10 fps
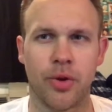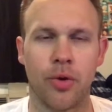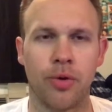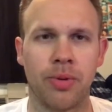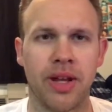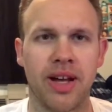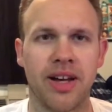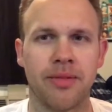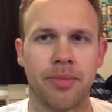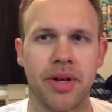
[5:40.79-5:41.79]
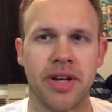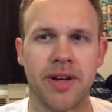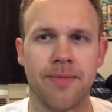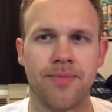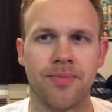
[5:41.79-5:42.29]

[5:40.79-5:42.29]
the whole plot, but